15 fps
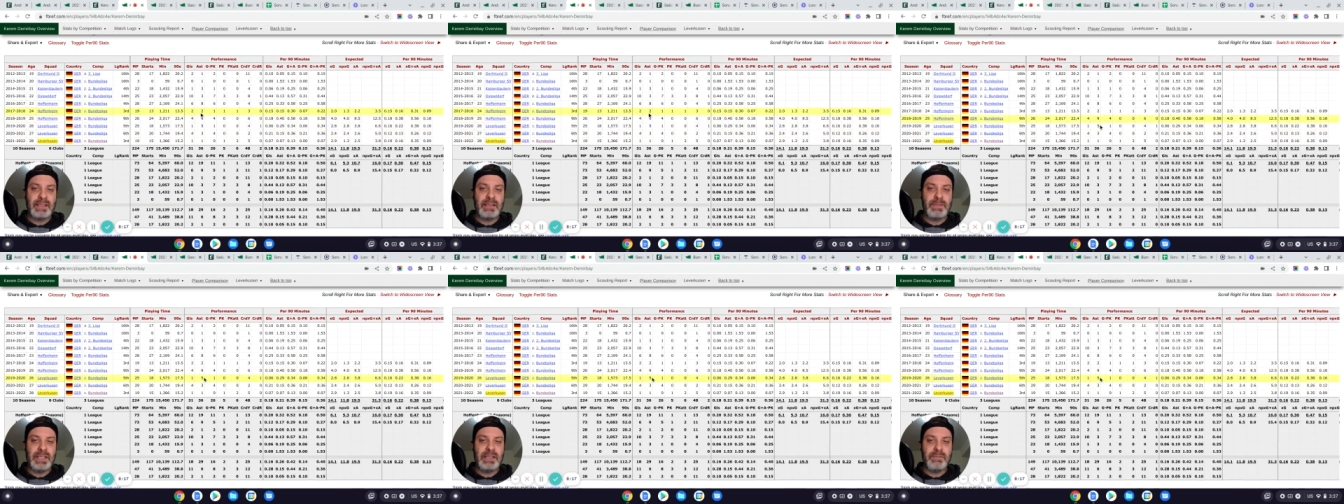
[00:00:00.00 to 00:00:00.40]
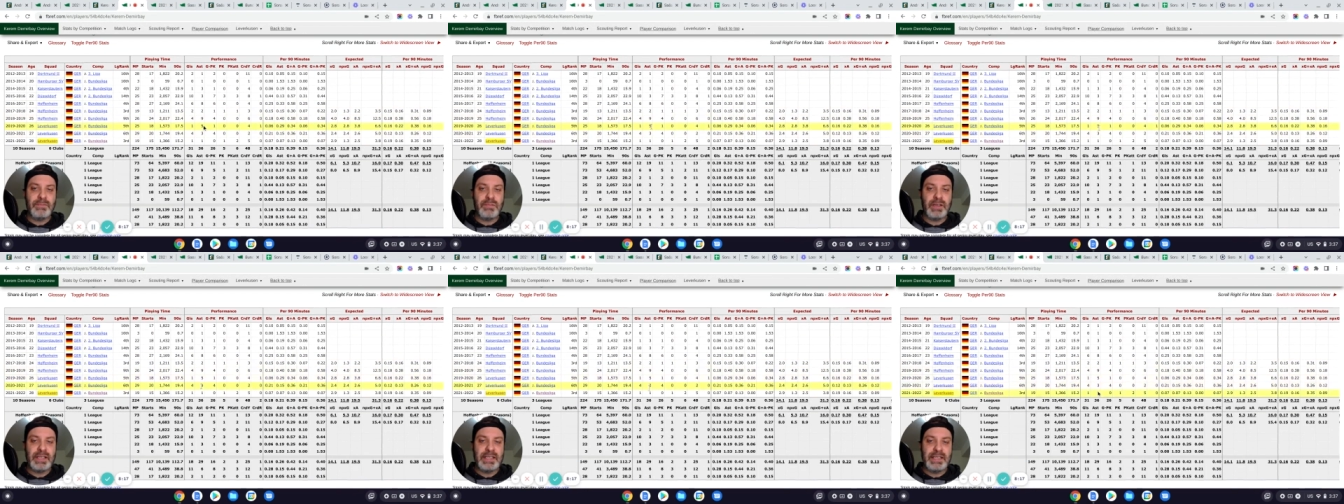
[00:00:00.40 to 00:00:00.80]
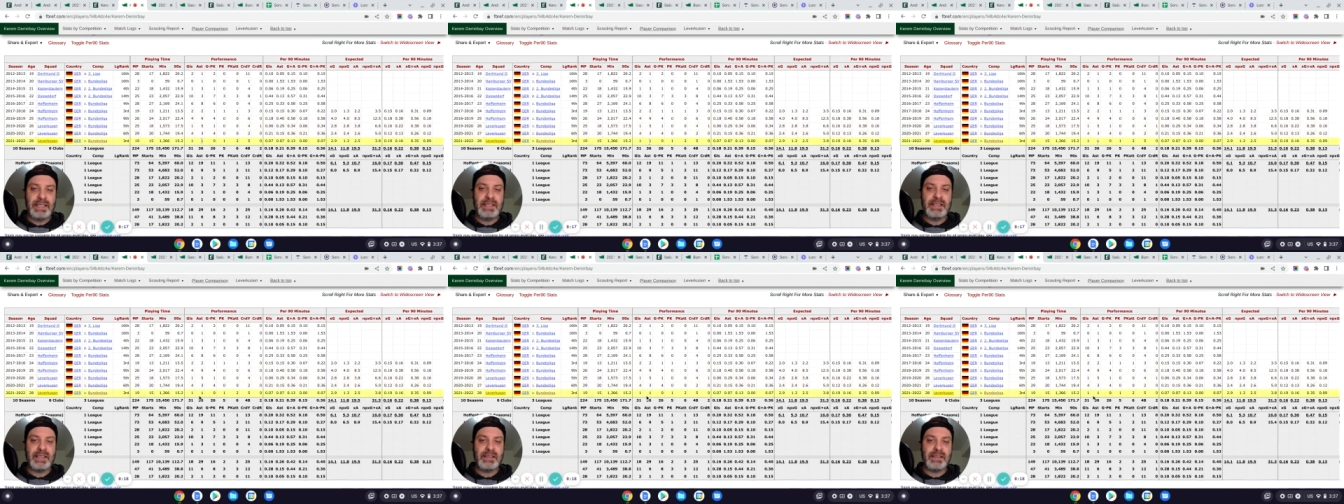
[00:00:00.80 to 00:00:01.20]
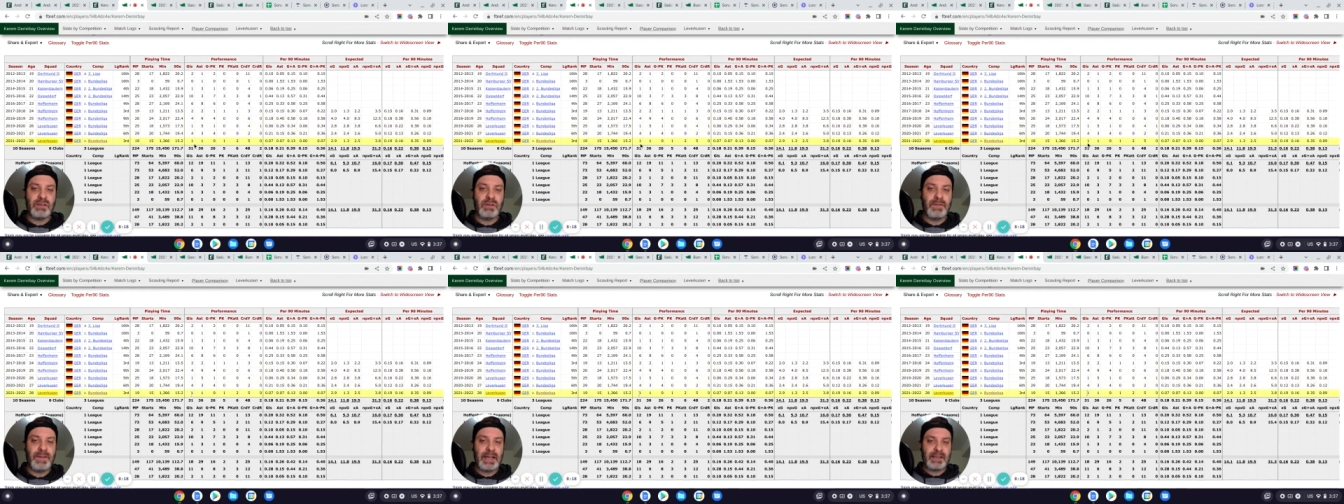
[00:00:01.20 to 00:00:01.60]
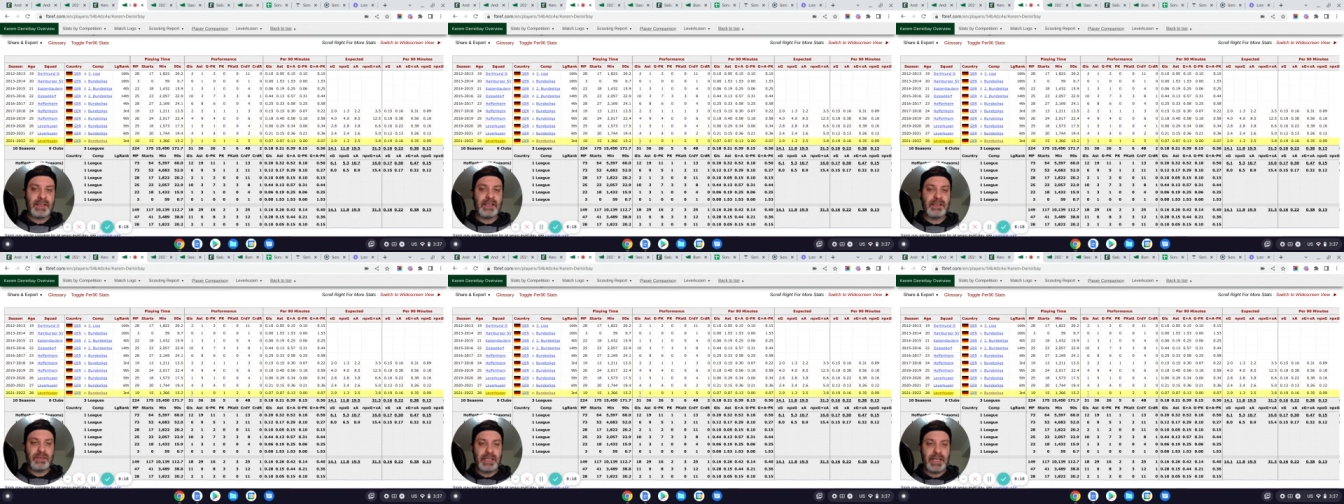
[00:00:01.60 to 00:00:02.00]
tend to be pretty decent. So the fact
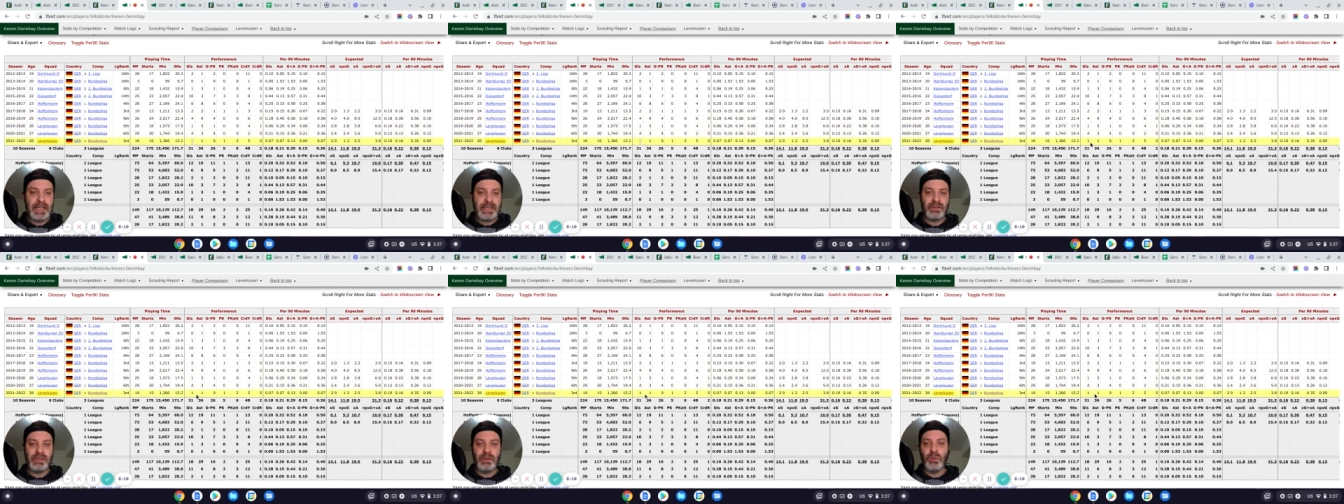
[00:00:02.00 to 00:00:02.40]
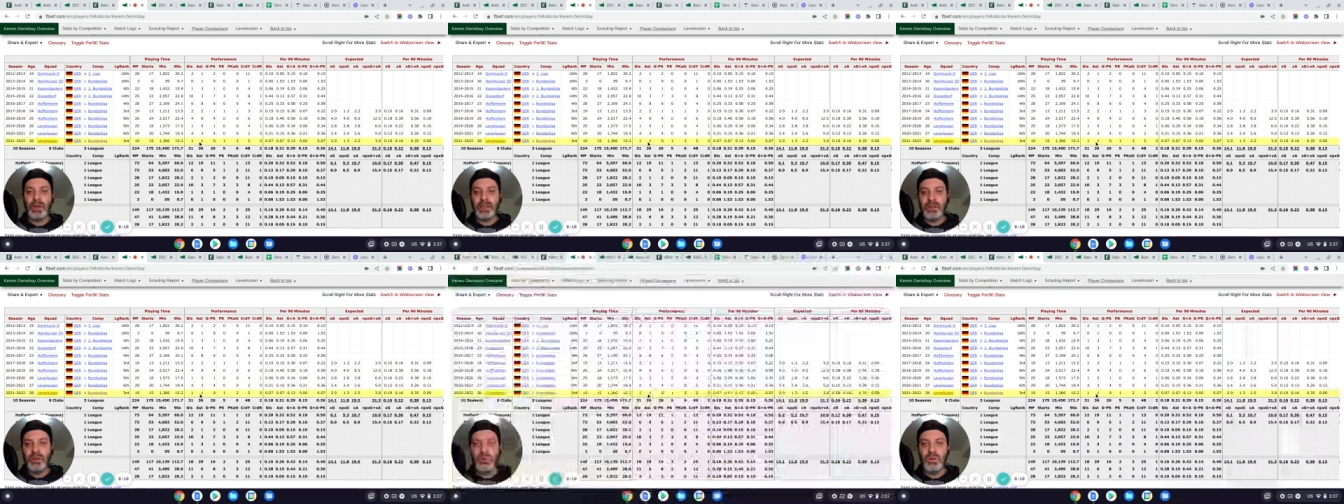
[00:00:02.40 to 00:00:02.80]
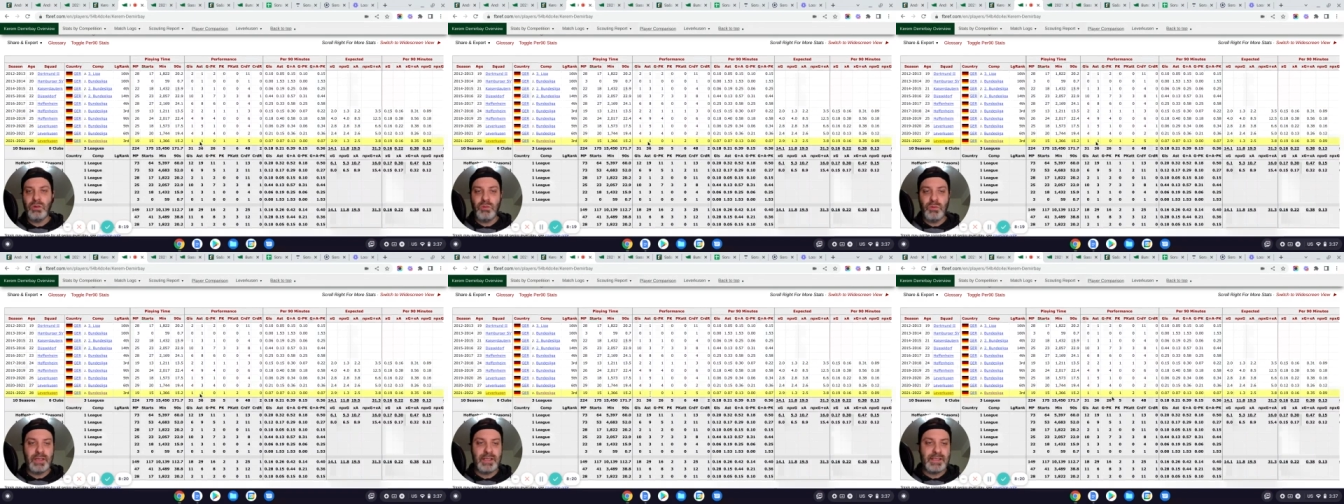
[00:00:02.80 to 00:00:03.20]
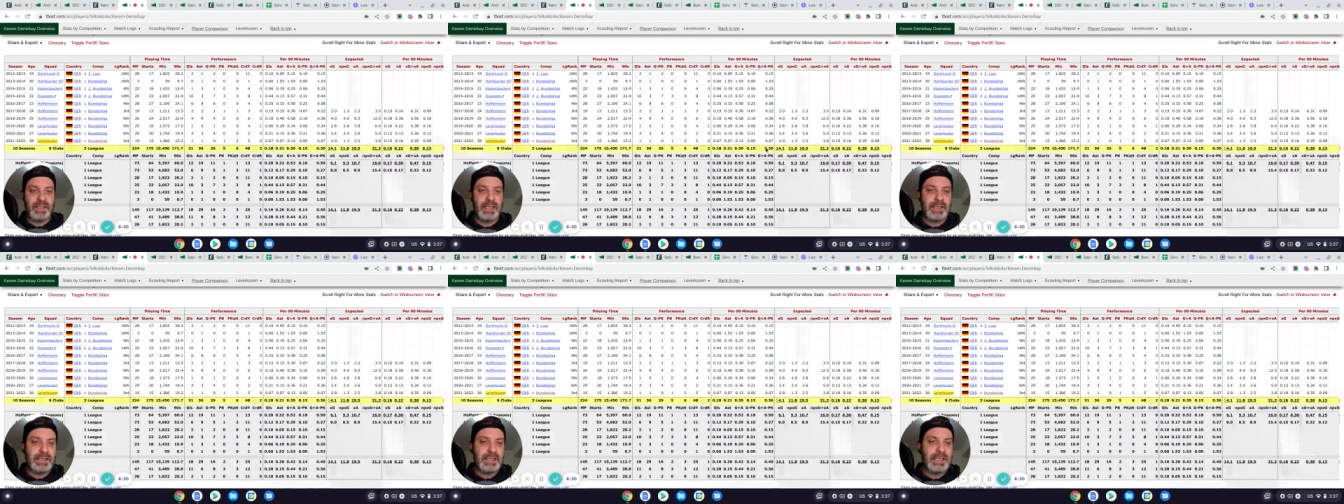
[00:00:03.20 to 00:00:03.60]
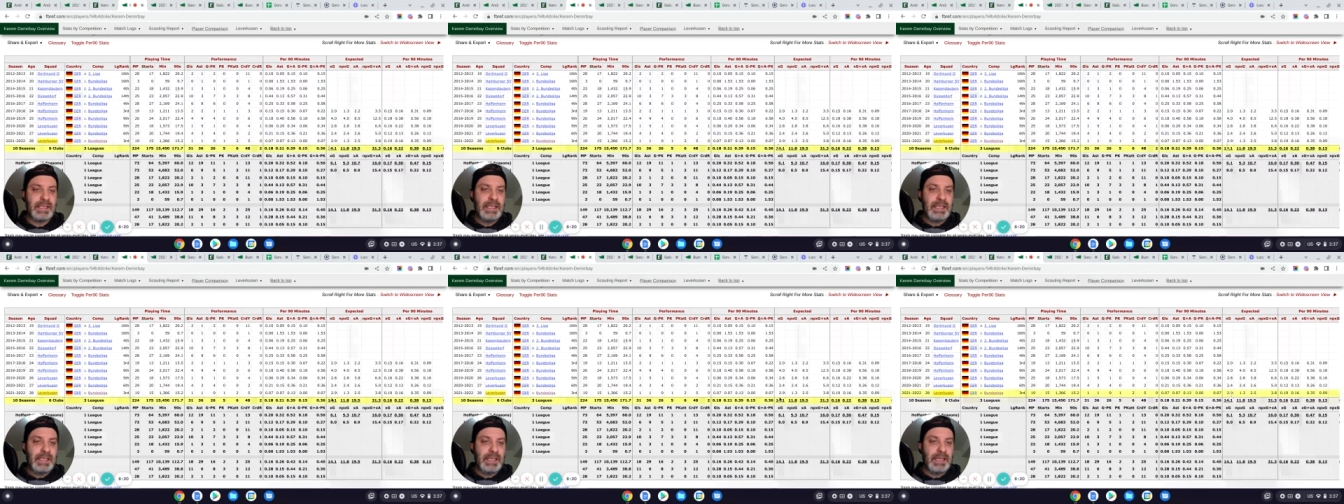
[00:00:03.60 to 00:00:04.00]
that he has only 1 goal, 1 assist,
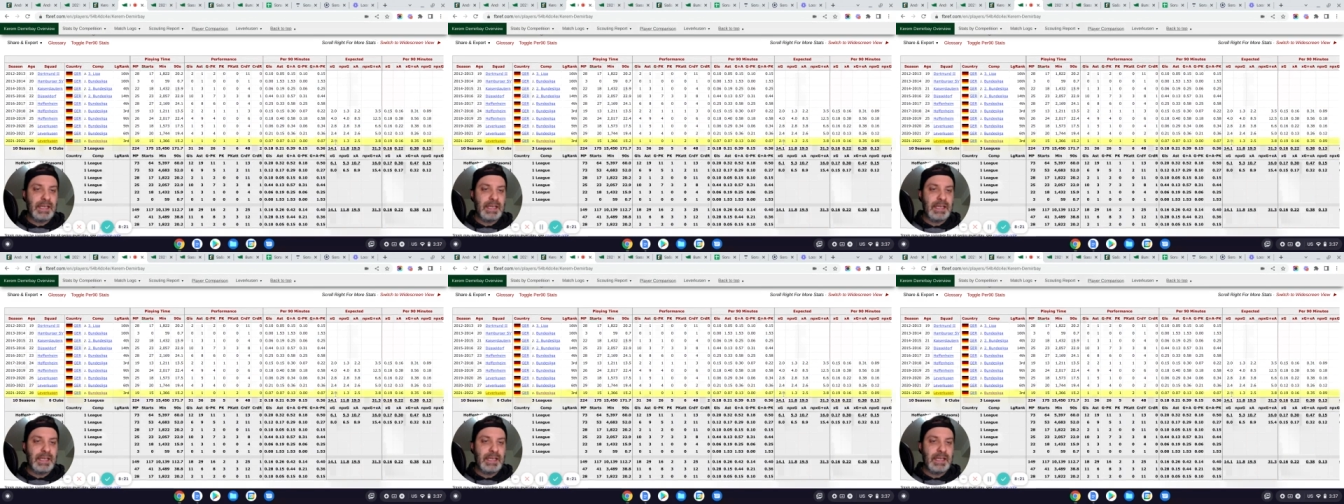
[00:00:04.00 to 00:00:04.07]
